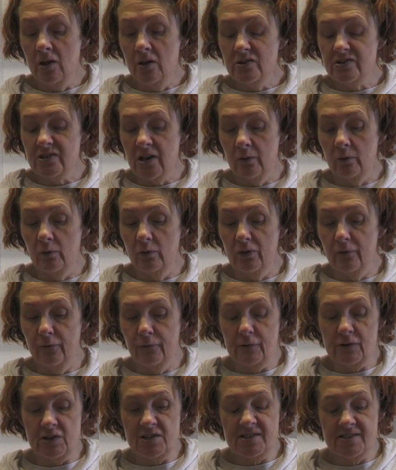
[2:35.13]
So the
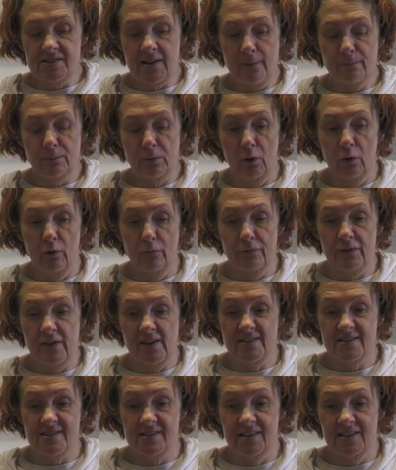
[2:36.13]
first step of this